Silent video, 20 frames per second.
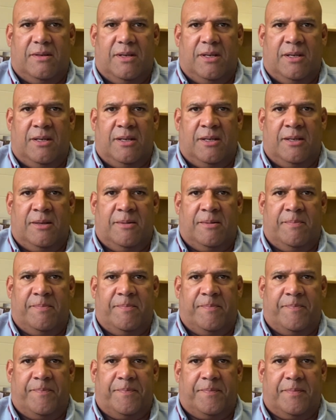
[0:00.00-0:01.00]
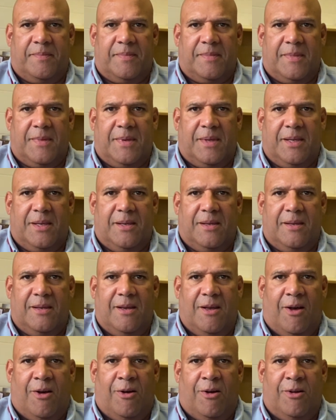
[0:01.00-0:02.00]

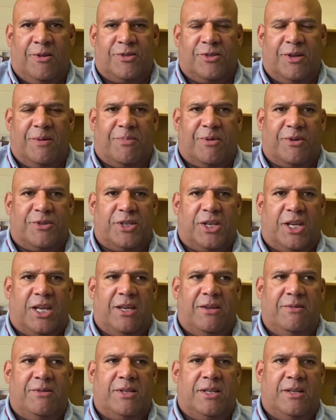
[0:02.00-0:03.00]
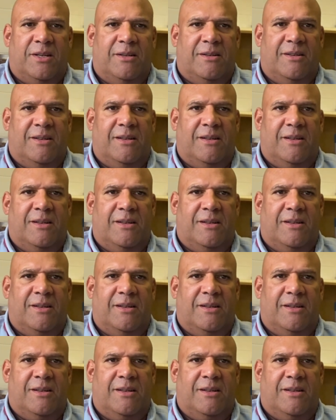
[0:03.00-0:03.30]
are sort of prosecuted, and